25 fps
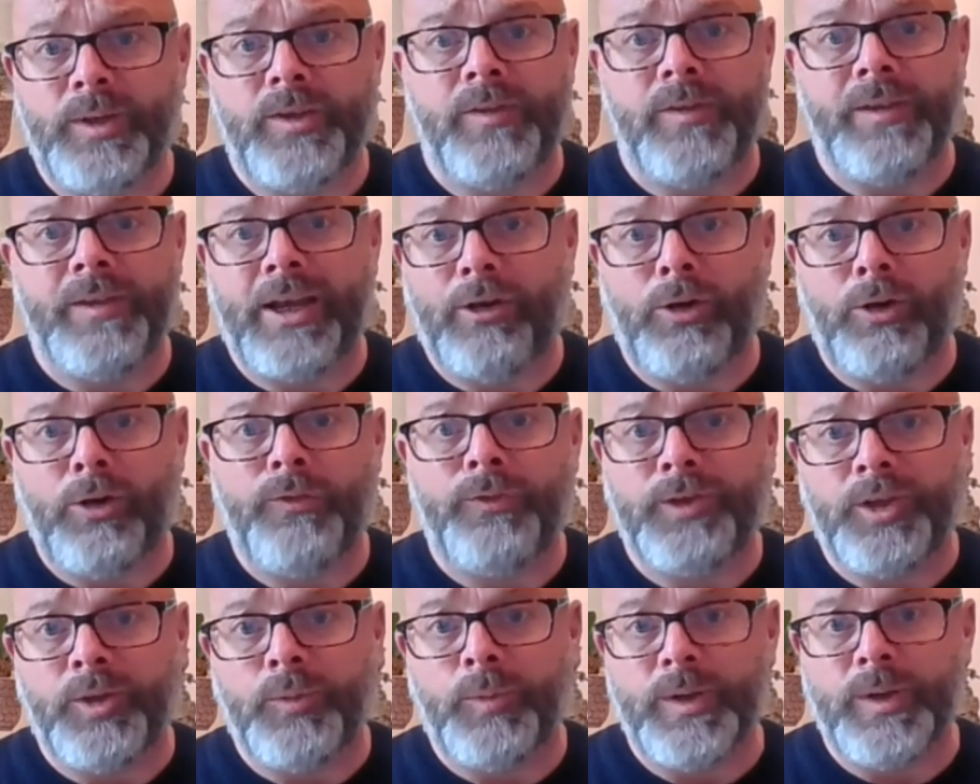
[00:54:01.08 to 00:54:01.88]
with, and they're
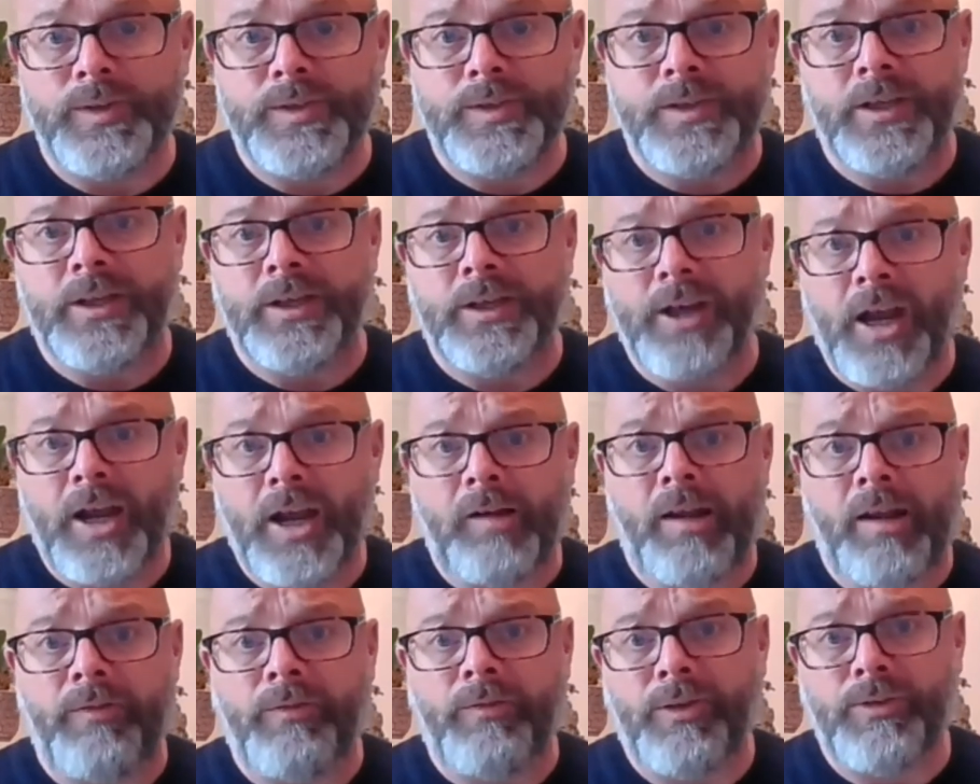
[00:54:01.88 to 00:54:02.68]
often the ones that are
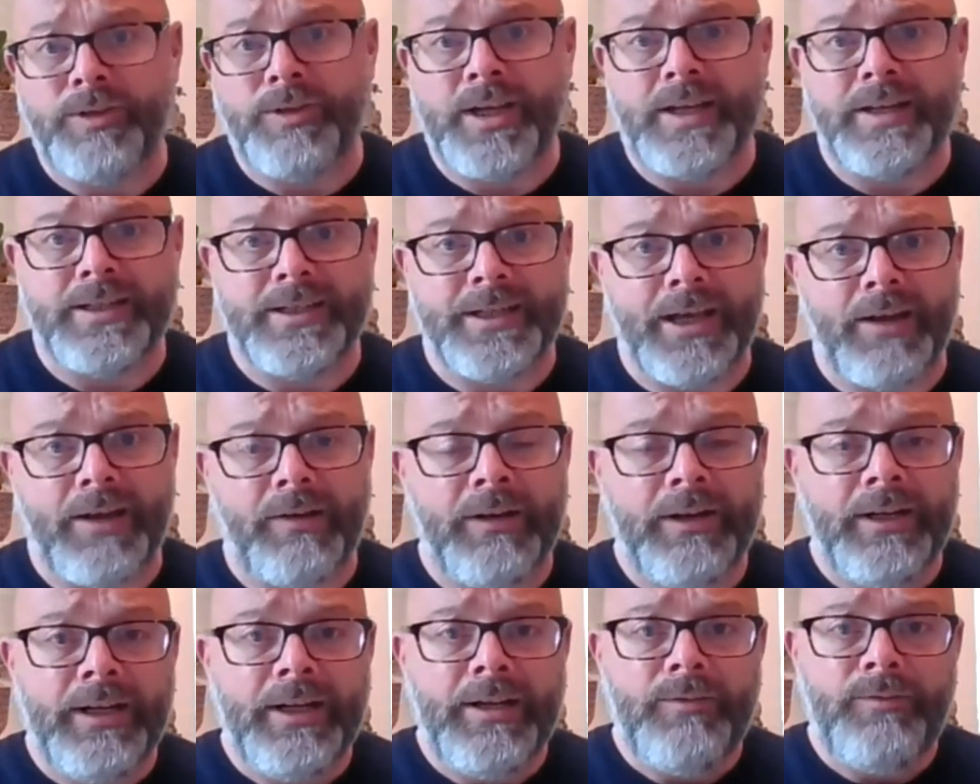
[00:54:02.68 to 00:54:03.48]
kind of like rotated
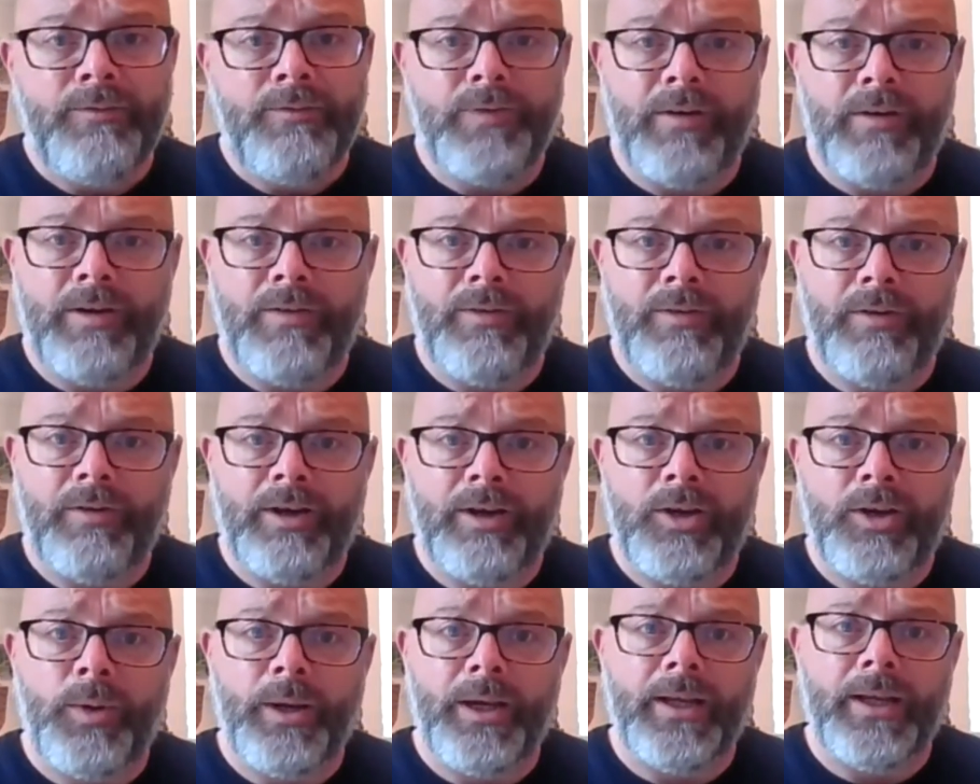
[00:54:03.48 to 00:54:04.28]
out very,
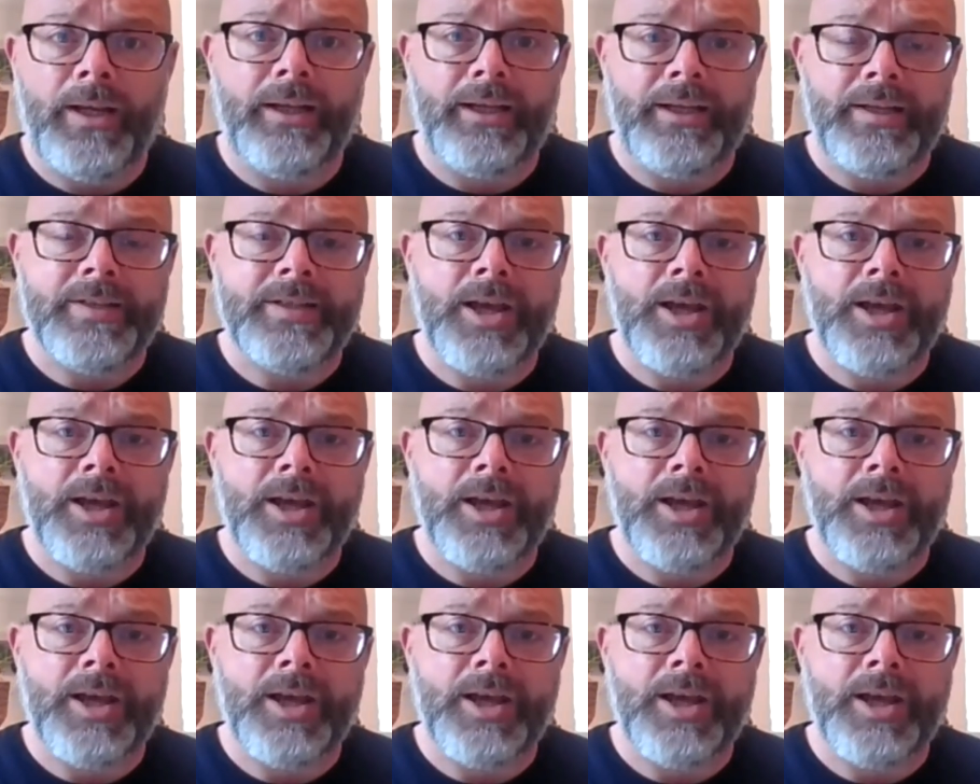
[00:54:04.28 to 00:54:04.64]
very quickly.